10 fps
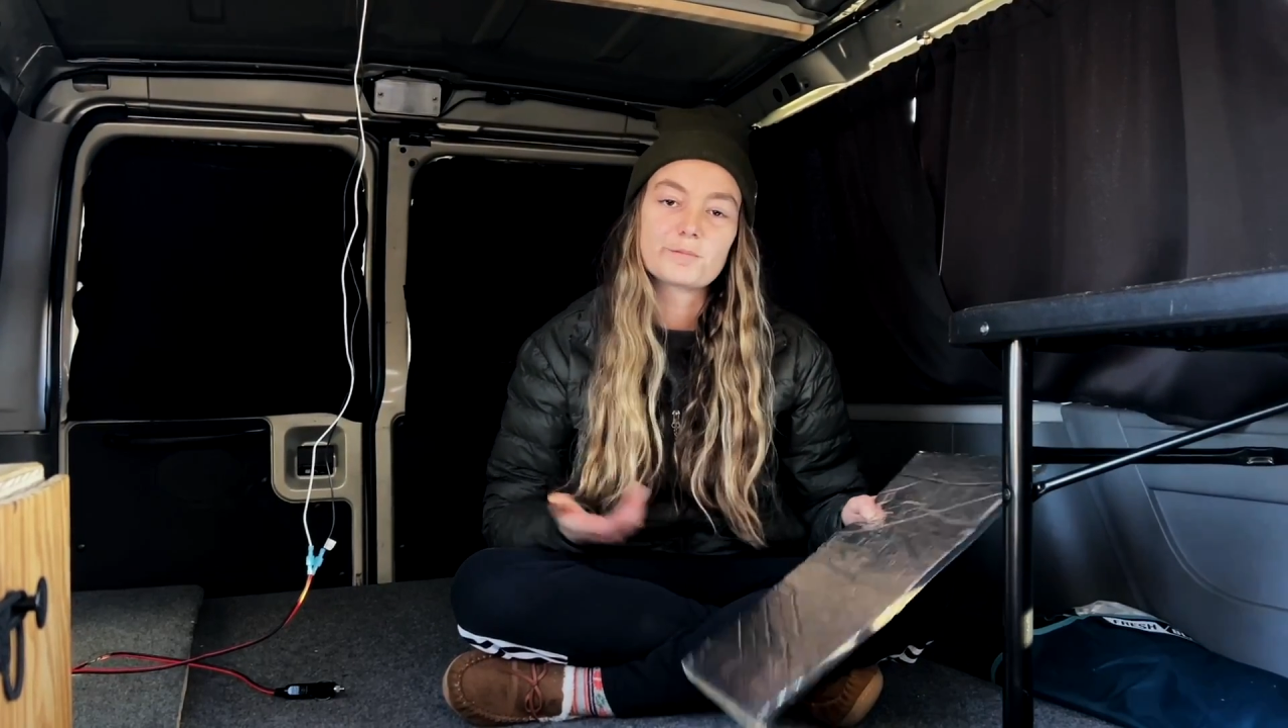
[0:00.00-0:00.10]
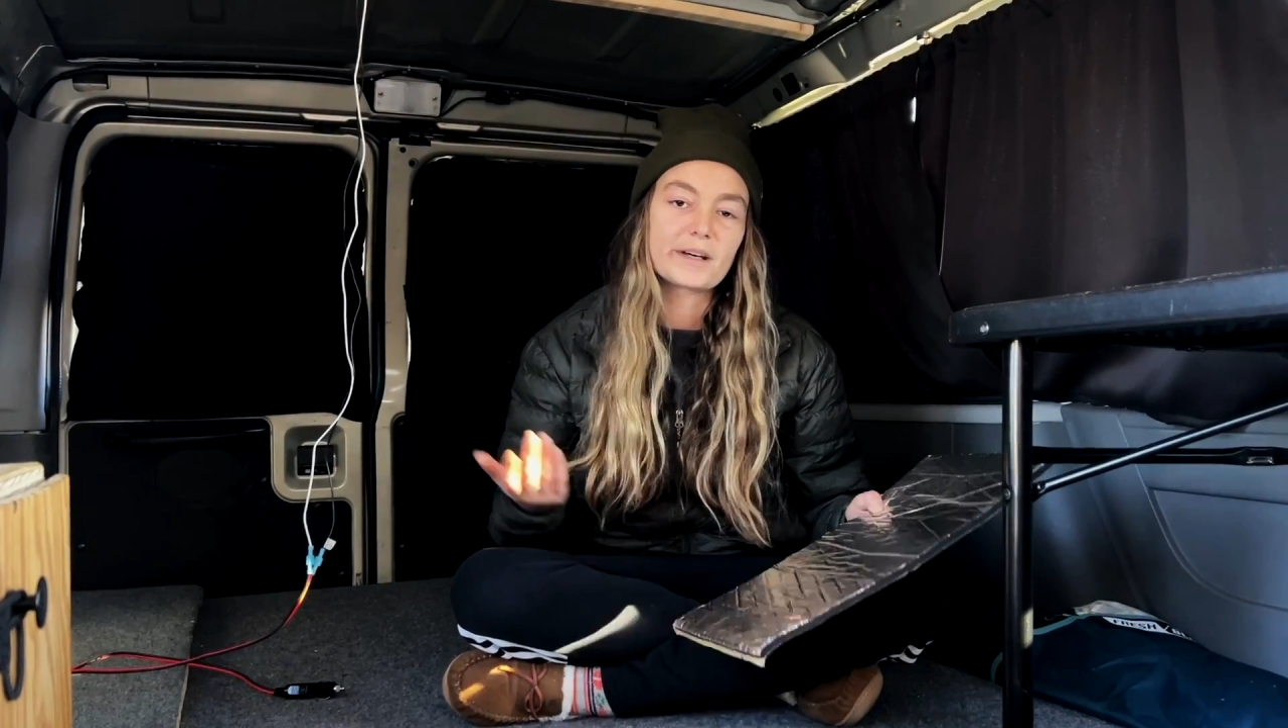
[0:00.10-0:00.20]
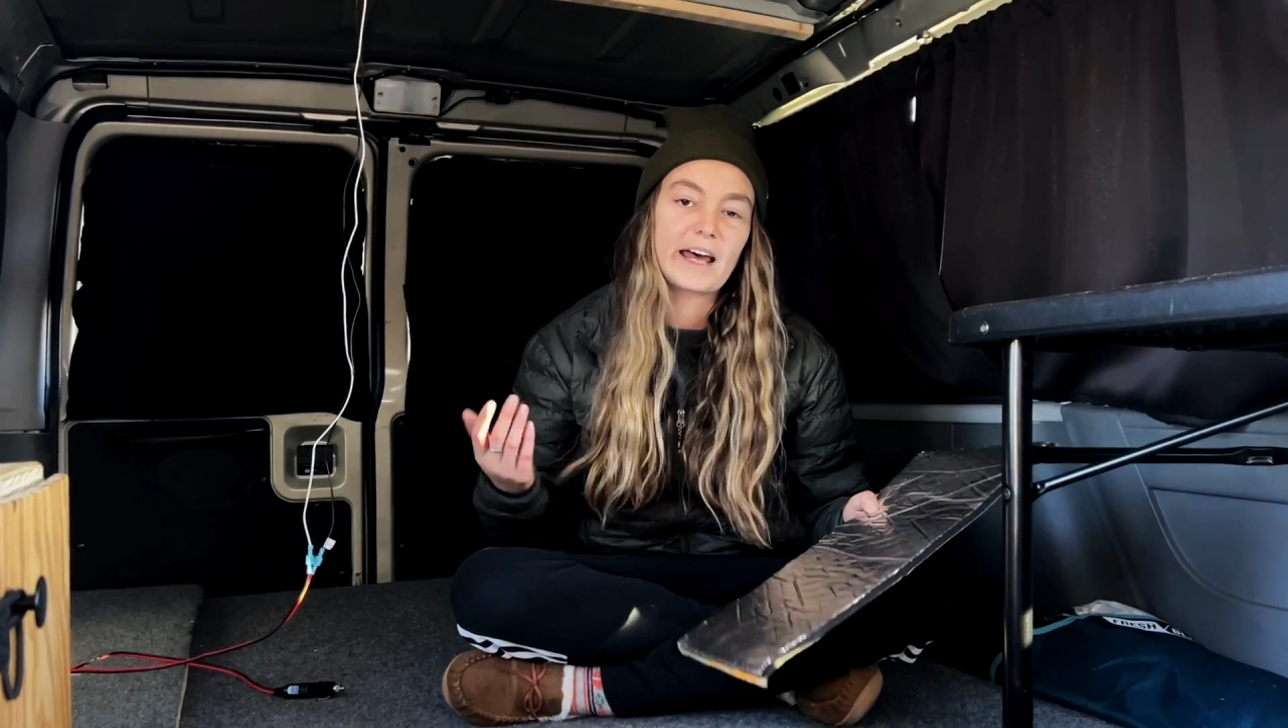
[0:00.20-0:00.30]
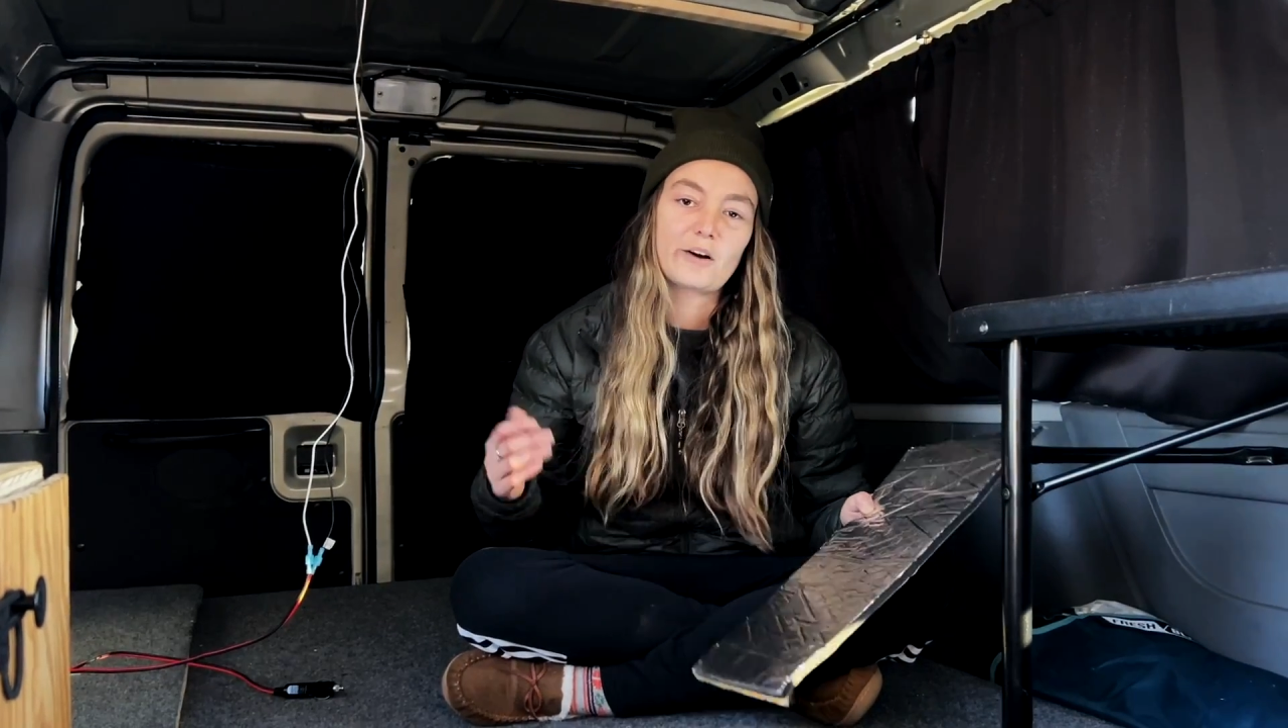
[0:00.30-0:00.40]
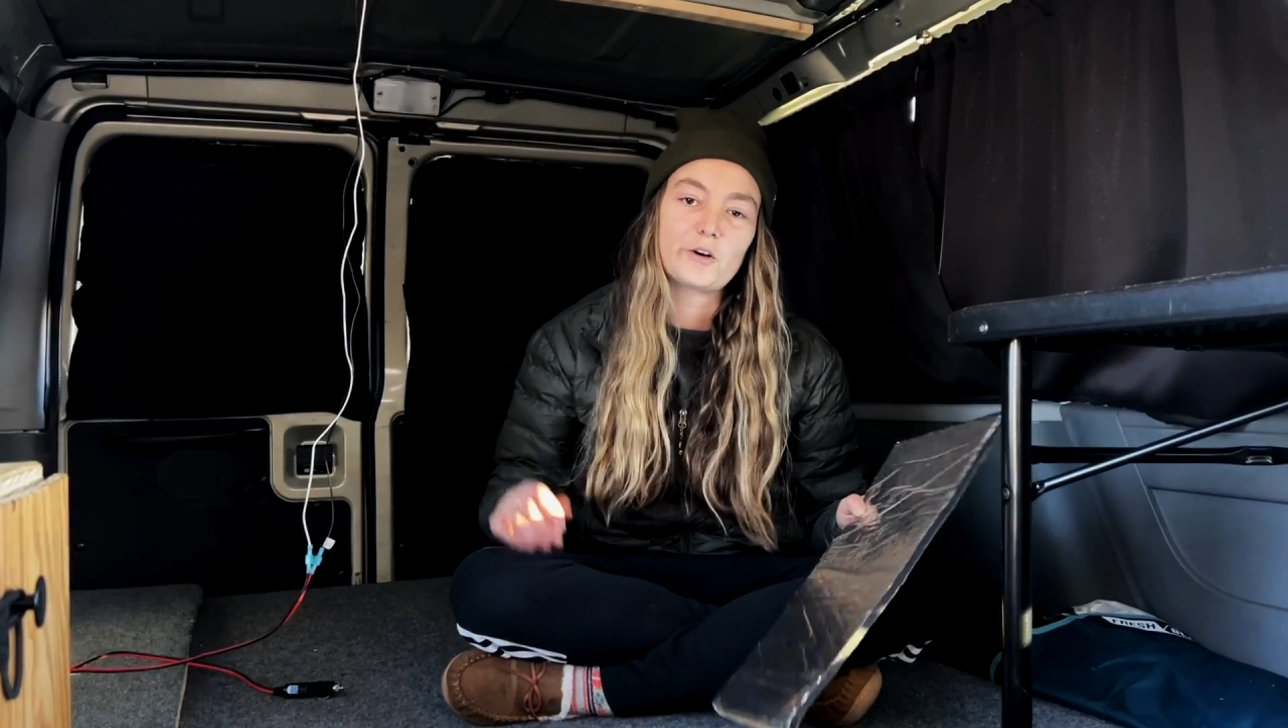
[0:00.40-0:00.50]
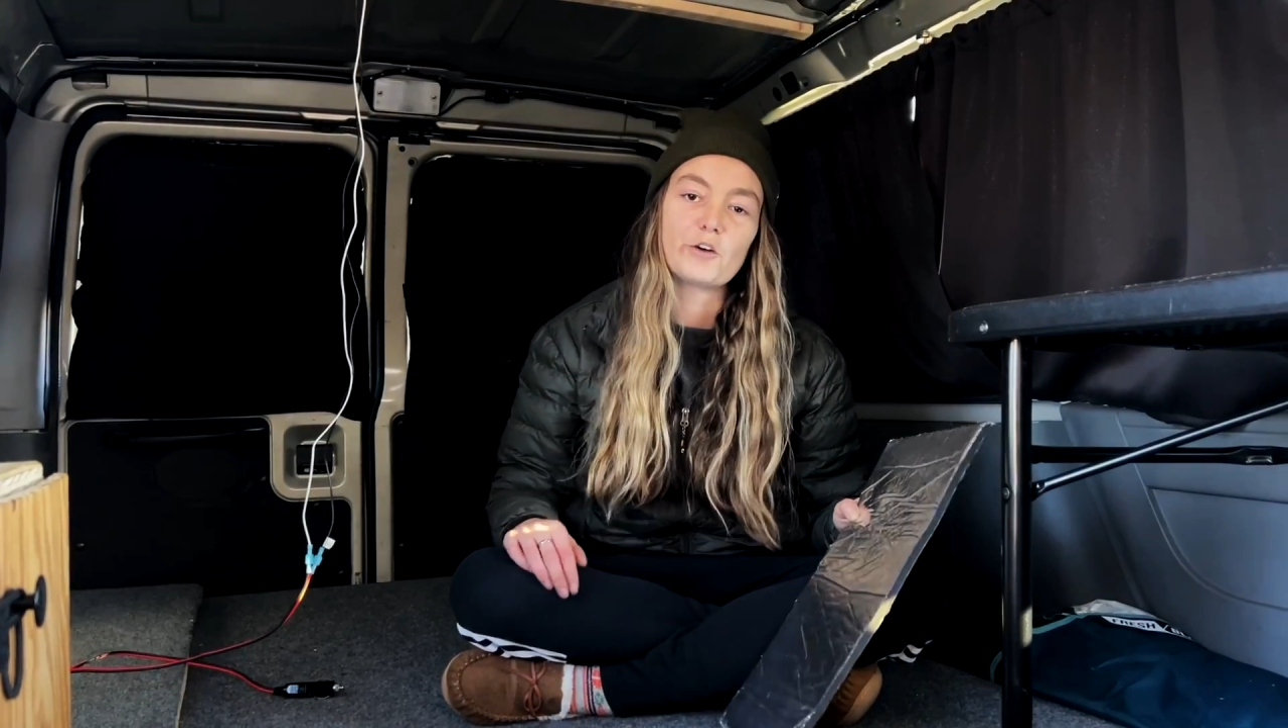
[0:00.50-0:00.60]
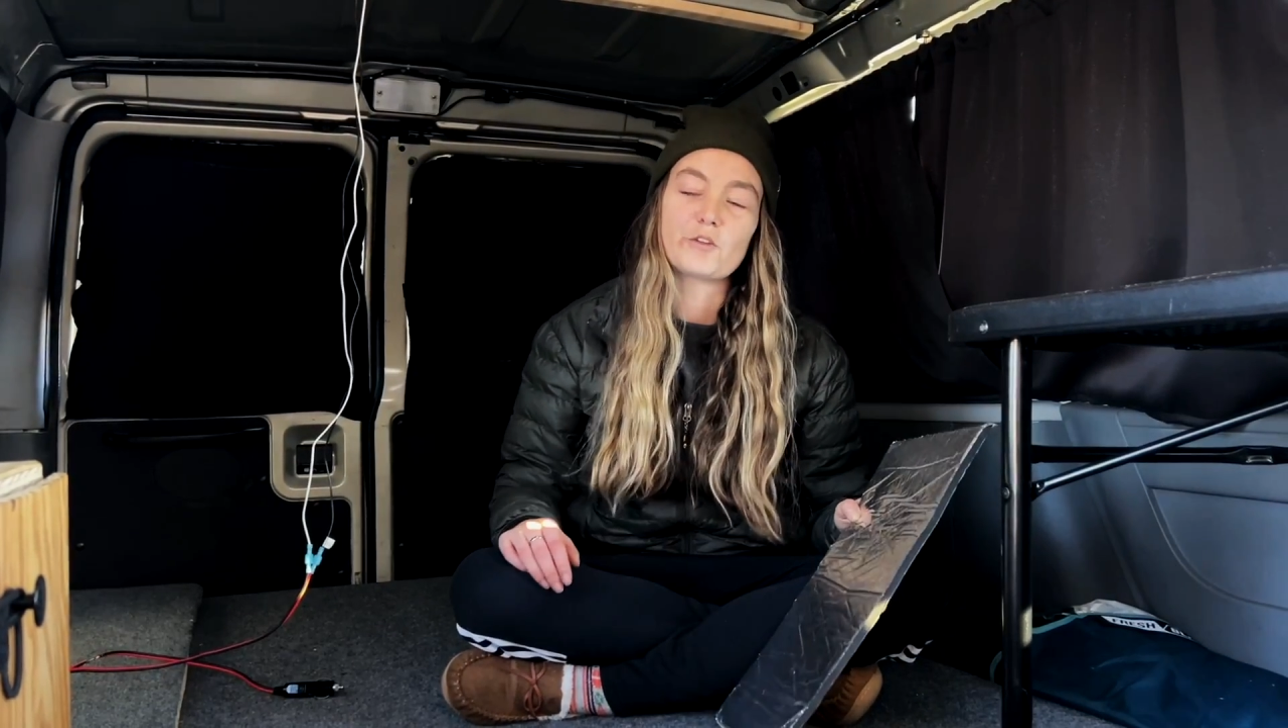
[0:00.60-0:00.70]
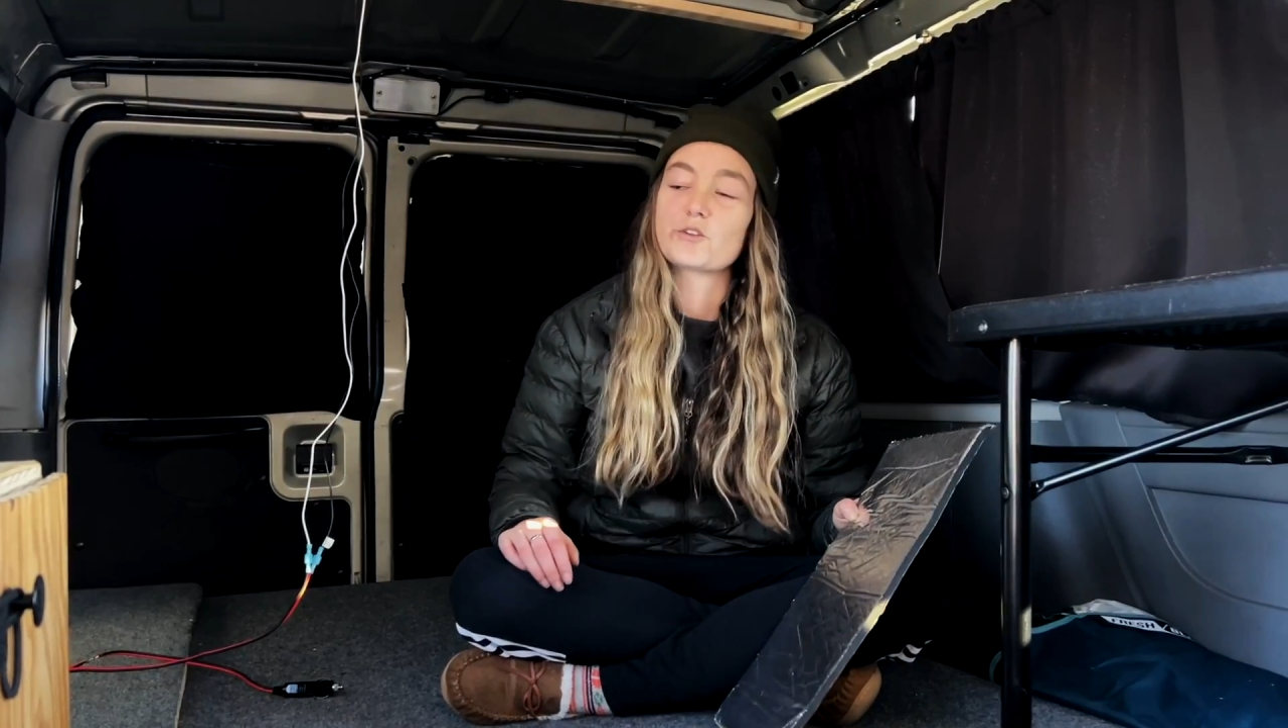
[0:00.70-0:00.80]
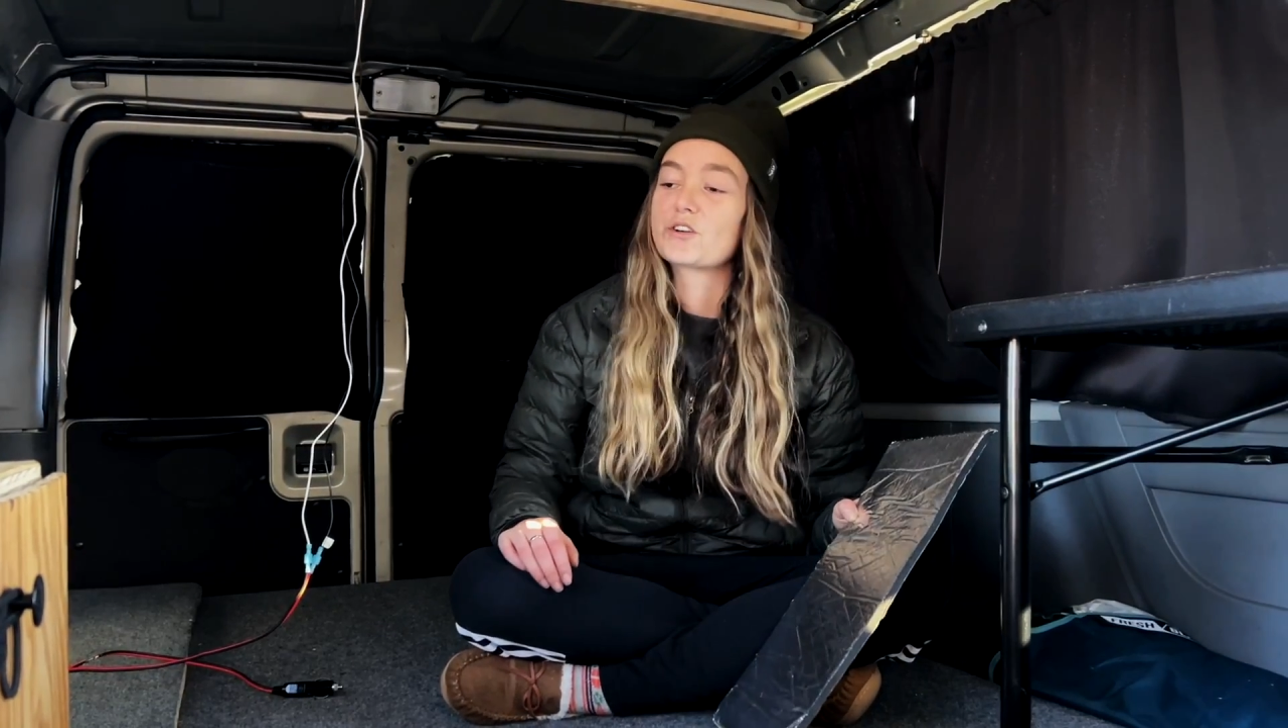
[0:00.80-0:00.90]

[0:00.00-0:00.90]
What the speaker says: but I don't know if those